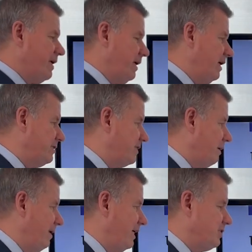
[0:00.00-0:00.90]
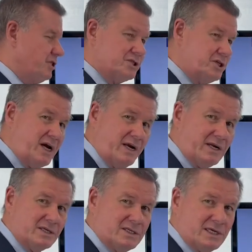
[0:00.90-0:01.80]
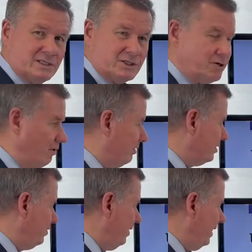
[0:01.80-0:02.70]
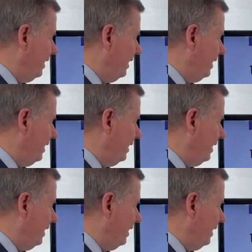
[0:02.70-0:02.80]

it, it's I mean it's just changed. That's just all there is to it.